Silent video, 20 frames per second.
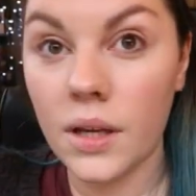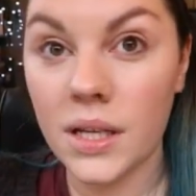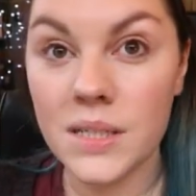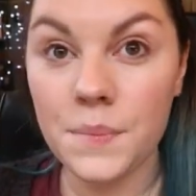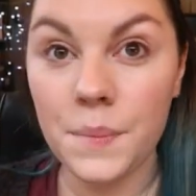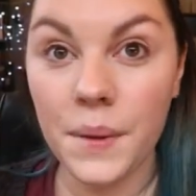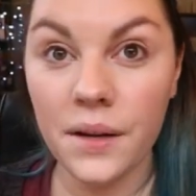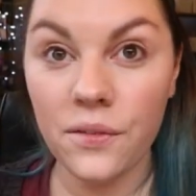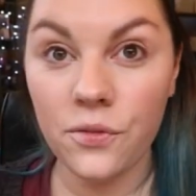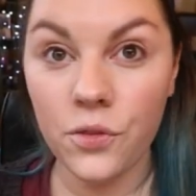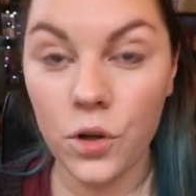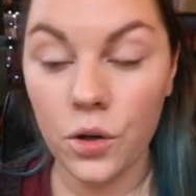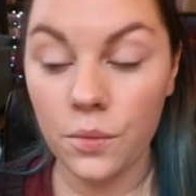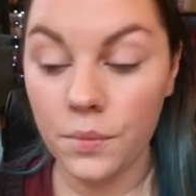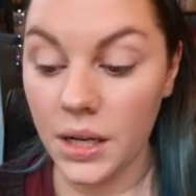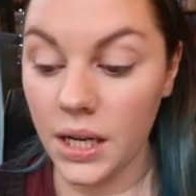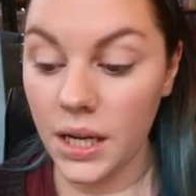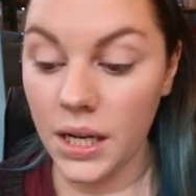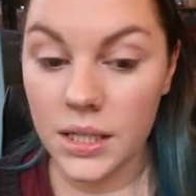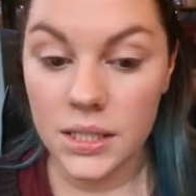it's been a
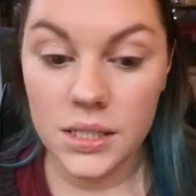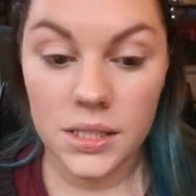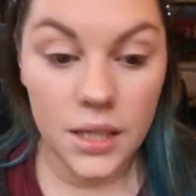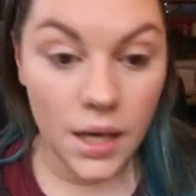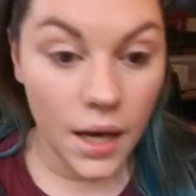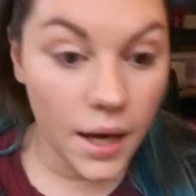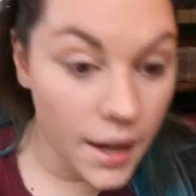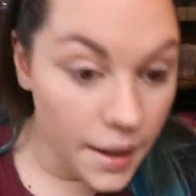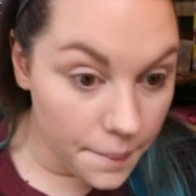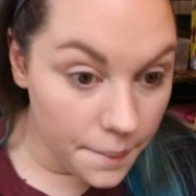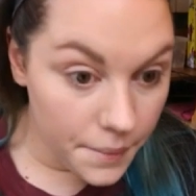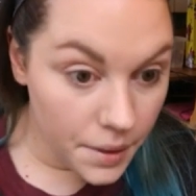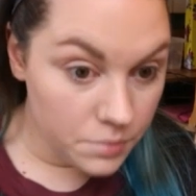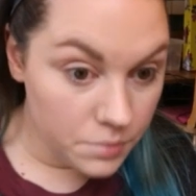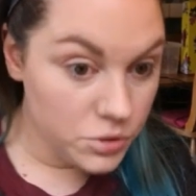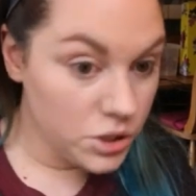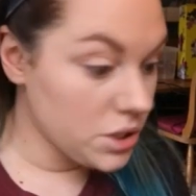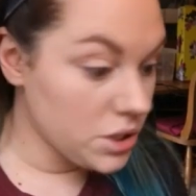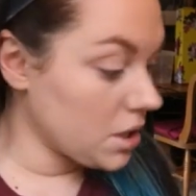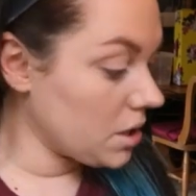few minutes um,
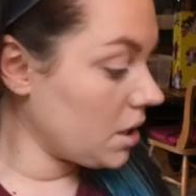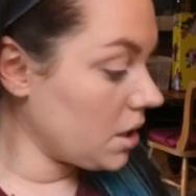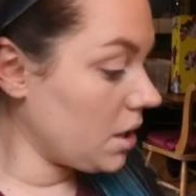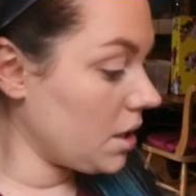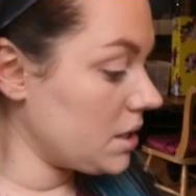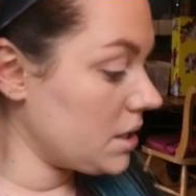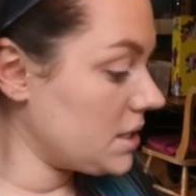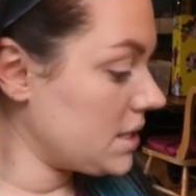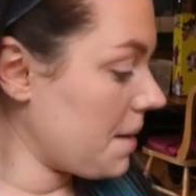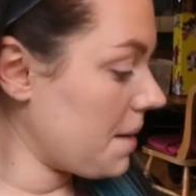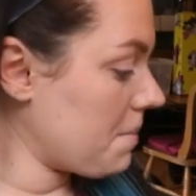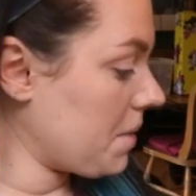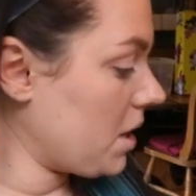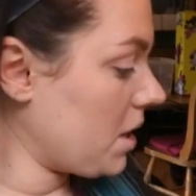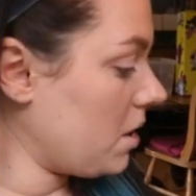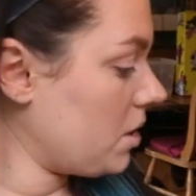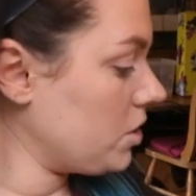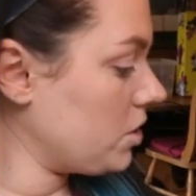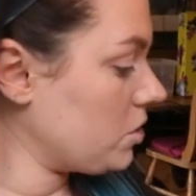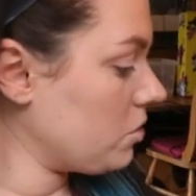i'm just gonna set
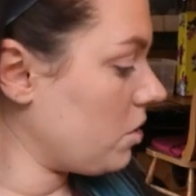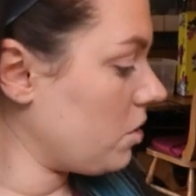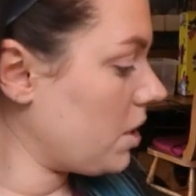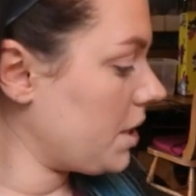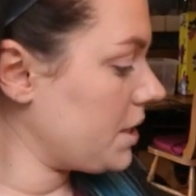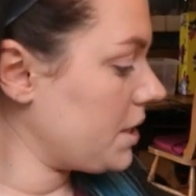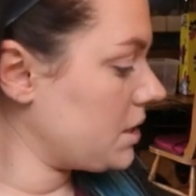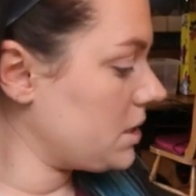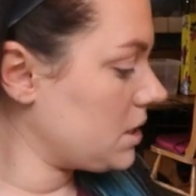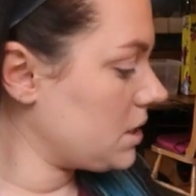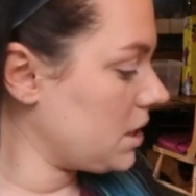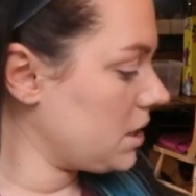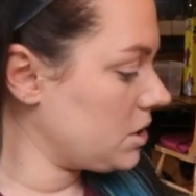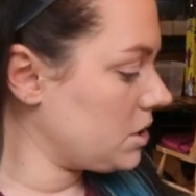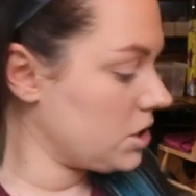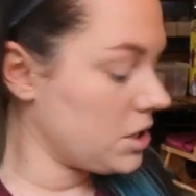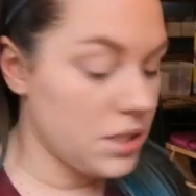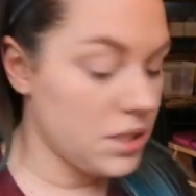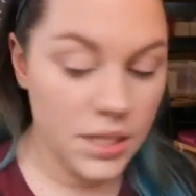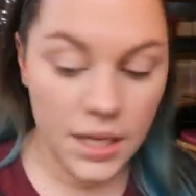my under eyes
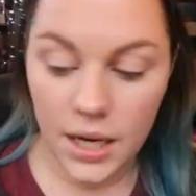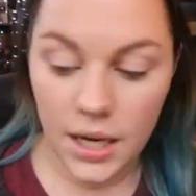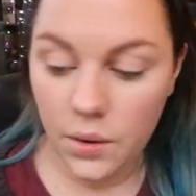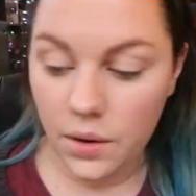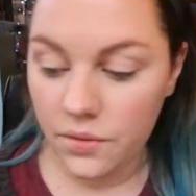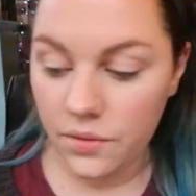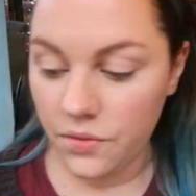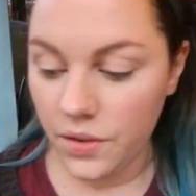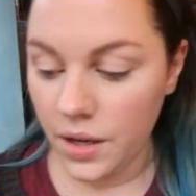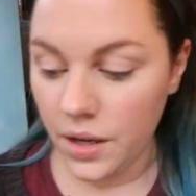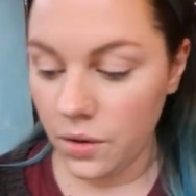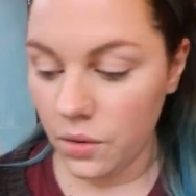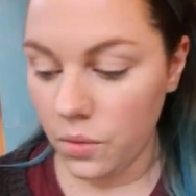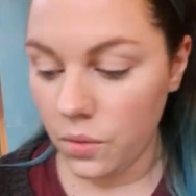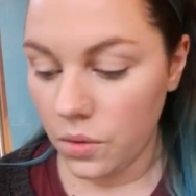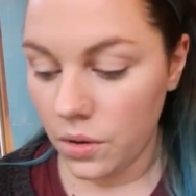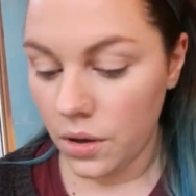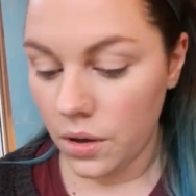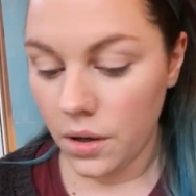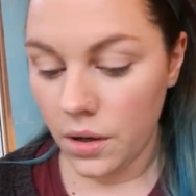and just see how i
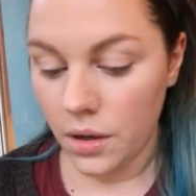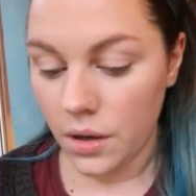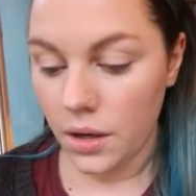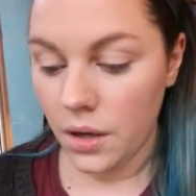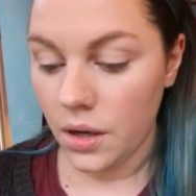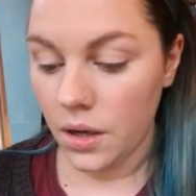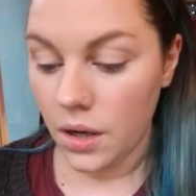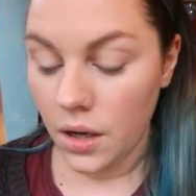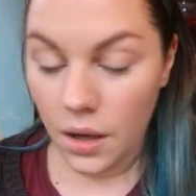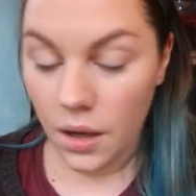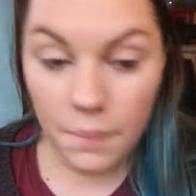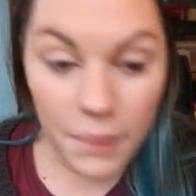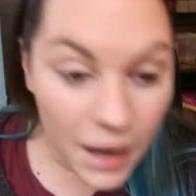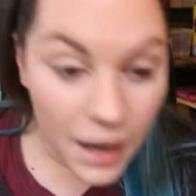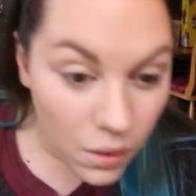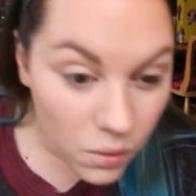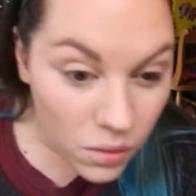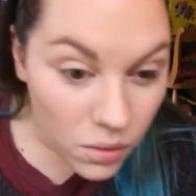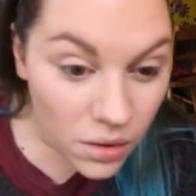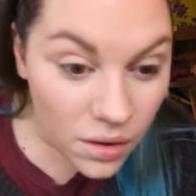feel
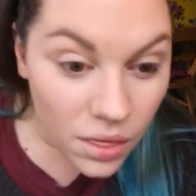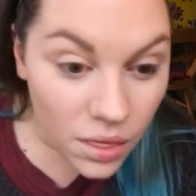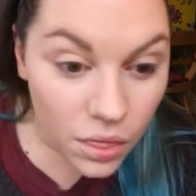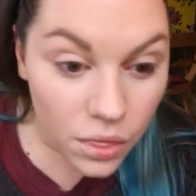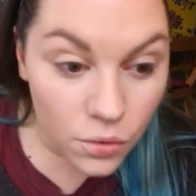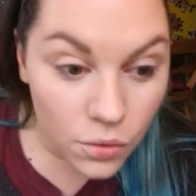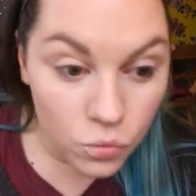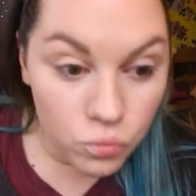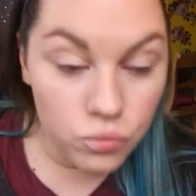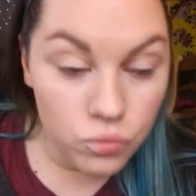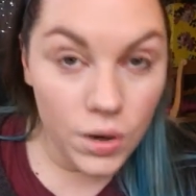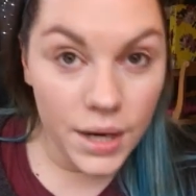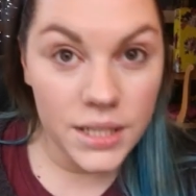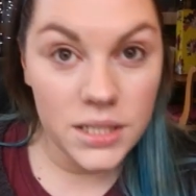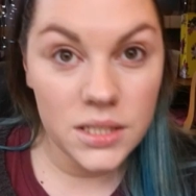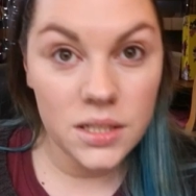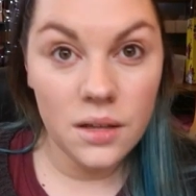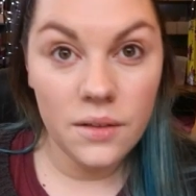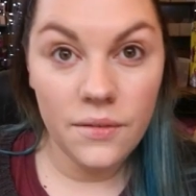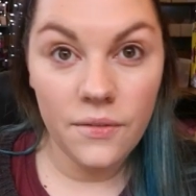about the
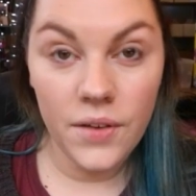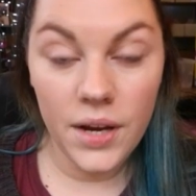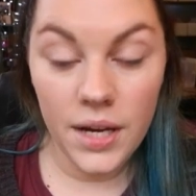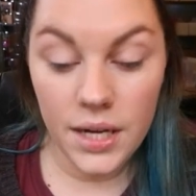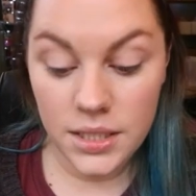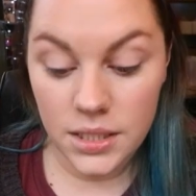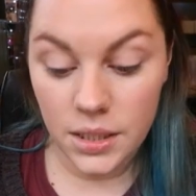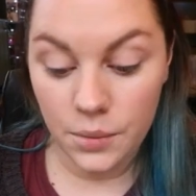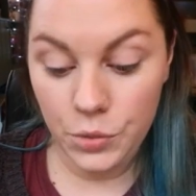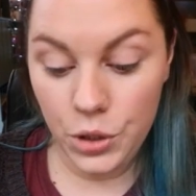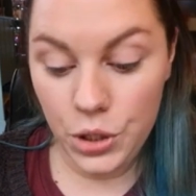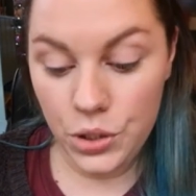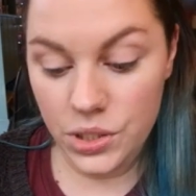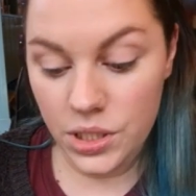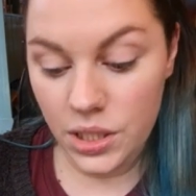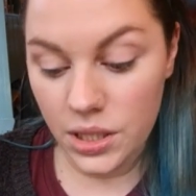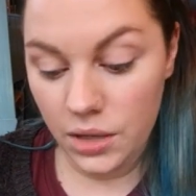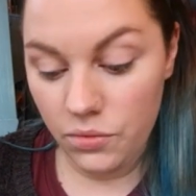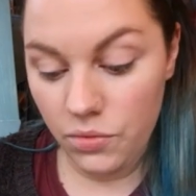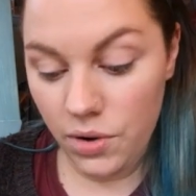rest of the face i'm
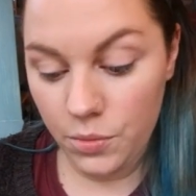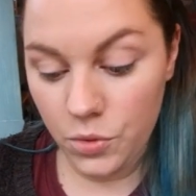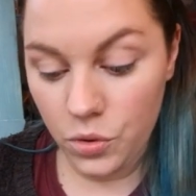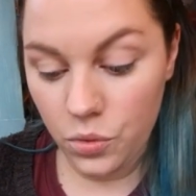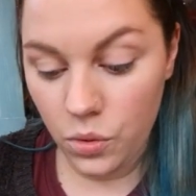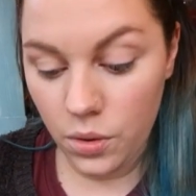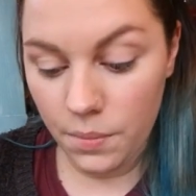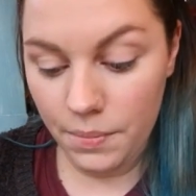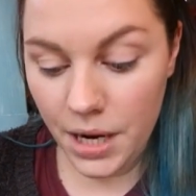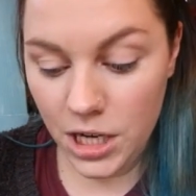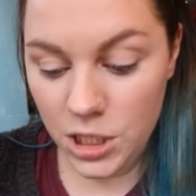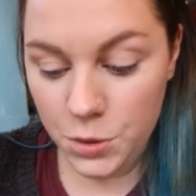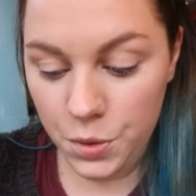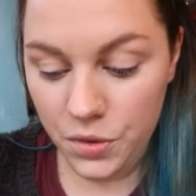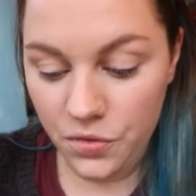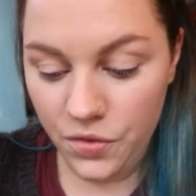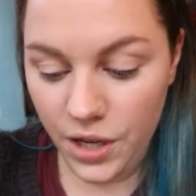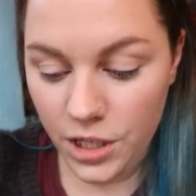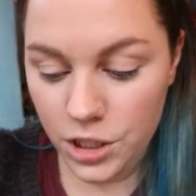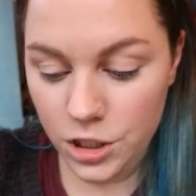using the rimmel
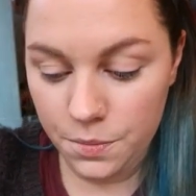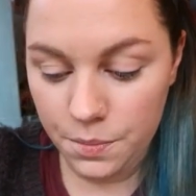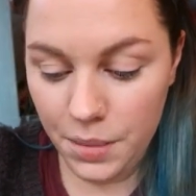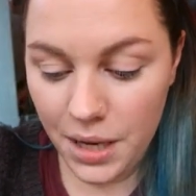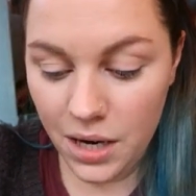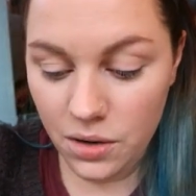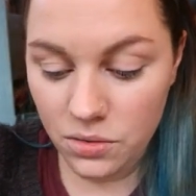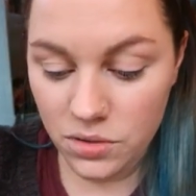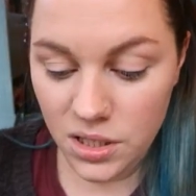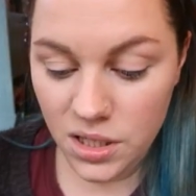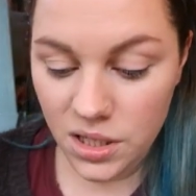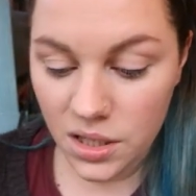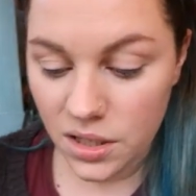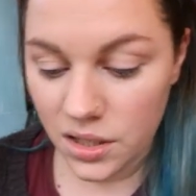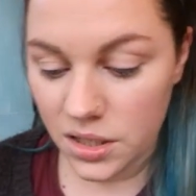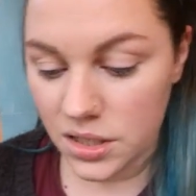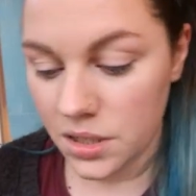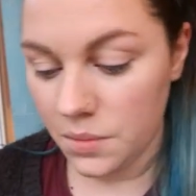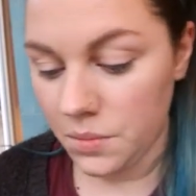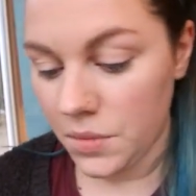match perfection powder
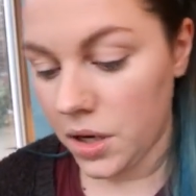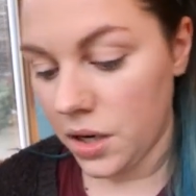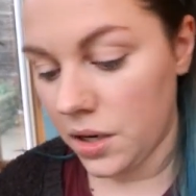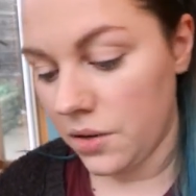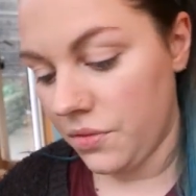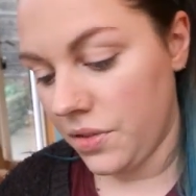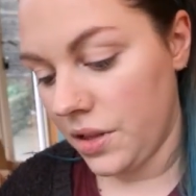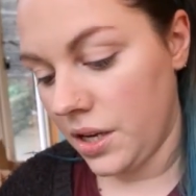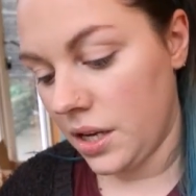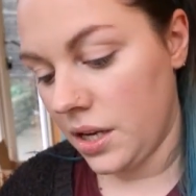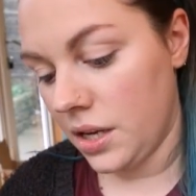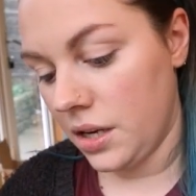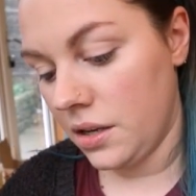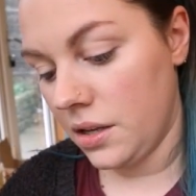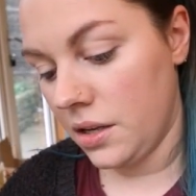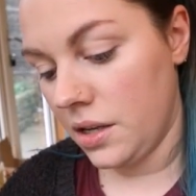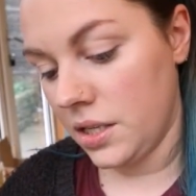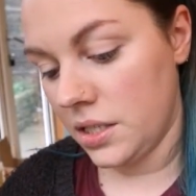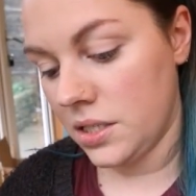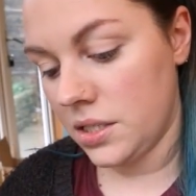because i'm kind of
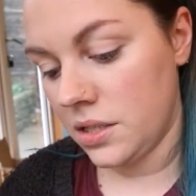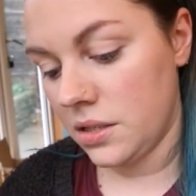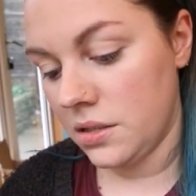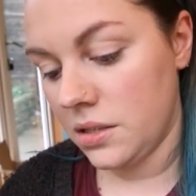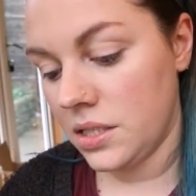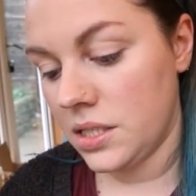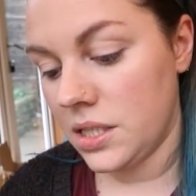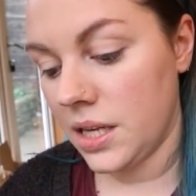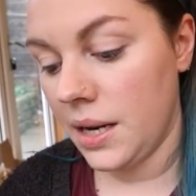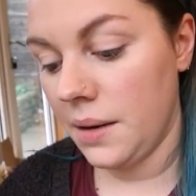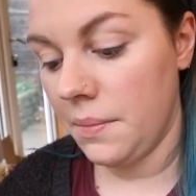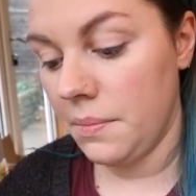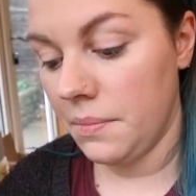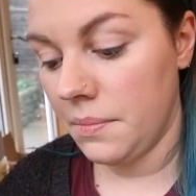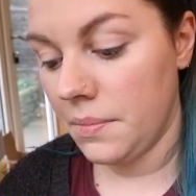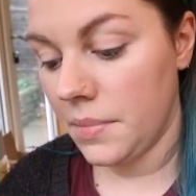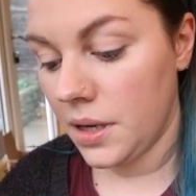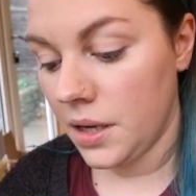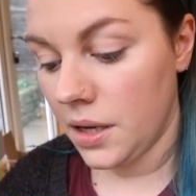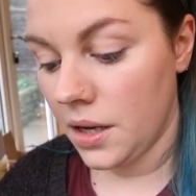thinking that it's the
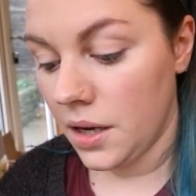same